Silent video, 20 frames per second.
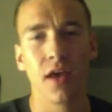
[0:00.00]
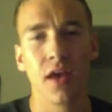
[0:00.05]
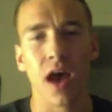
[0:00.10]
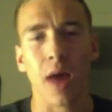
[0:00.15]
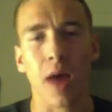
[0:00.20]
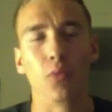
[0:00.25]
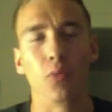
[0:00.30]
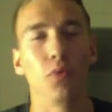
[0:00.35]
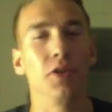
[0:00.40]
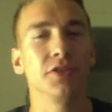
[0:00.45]

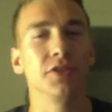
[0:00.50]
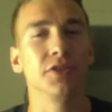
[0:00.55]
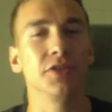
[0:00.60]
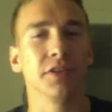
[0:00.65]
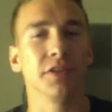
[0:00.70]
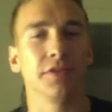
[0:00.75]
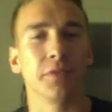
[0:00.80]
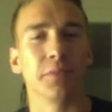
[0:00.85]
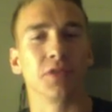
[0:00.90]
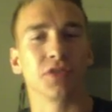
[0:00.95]
I'm originally
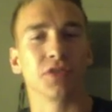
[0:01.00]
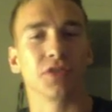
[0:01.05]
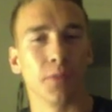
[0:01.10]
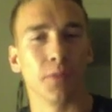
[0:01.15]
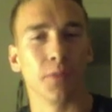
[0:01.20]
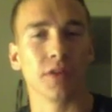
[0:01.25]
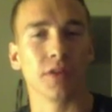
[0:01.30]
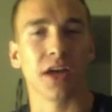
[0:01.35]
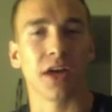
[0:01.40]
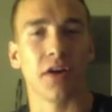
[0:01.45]
from a
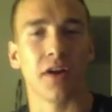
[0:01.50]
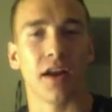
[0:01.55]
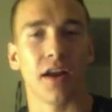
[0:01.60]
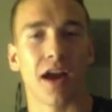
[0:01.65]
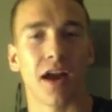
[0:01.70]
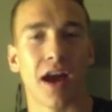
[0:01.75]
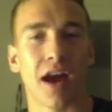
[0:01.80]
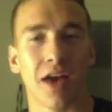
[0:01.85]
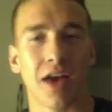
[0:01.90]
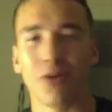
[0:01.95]
small town in
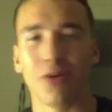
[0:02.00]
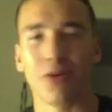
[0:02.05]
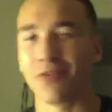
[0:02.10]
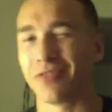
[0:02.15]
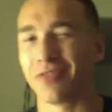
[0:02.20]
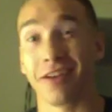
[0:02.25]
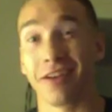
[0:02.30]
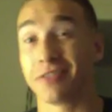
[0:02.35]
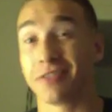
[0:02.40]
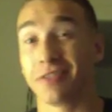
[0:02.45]
Iowa of
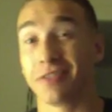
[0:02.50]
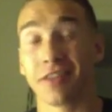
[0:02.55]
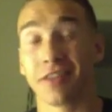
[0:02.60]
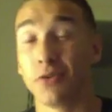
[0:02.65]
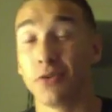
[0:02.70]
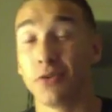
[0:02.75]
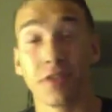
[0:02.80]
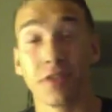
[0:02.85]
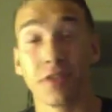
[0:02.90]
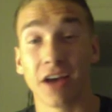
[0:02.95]
like
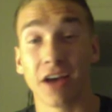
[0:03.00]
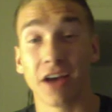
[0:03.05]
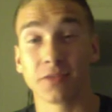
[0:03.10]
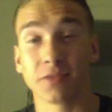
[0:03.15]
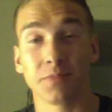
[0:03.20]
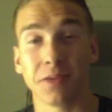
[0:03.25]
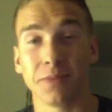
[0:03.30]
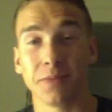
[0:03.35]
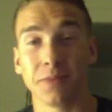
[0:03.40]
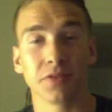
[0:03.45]
2,000
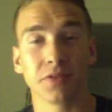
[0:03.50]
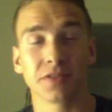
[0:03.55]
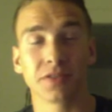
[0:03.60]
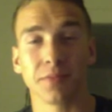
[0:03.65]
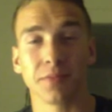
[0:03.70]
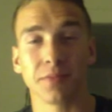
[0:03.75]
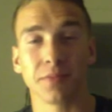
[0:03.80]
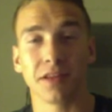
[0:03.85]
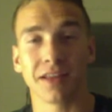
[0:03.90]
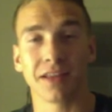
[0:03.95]
people,
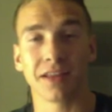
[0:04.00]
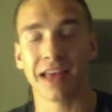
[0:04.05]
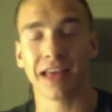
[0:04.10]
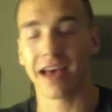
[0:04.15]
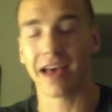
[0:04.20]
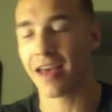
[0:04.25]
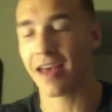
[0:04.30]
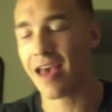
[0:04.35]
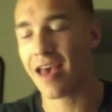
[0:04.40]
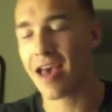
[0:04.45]
something like that.